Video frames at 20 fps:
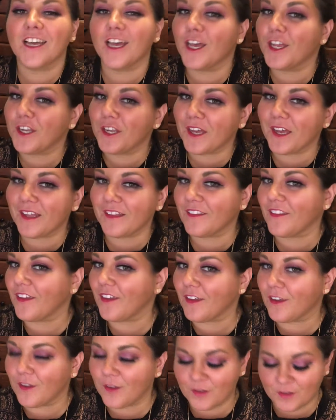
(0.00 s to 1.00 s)
and not
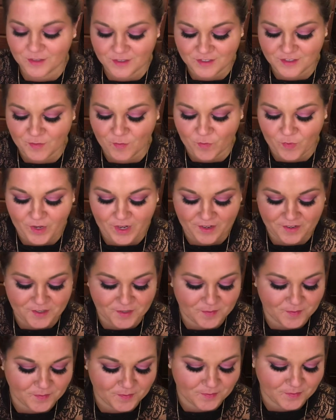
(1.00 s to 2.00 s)
like some
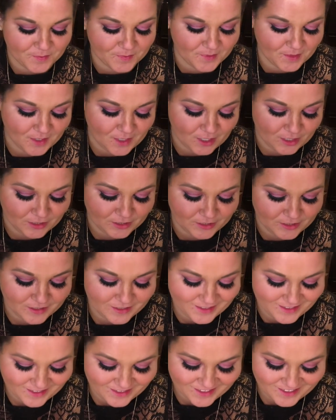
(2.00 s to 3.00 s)
random
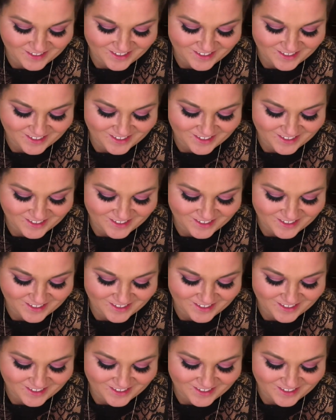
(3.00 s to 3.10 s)
colors.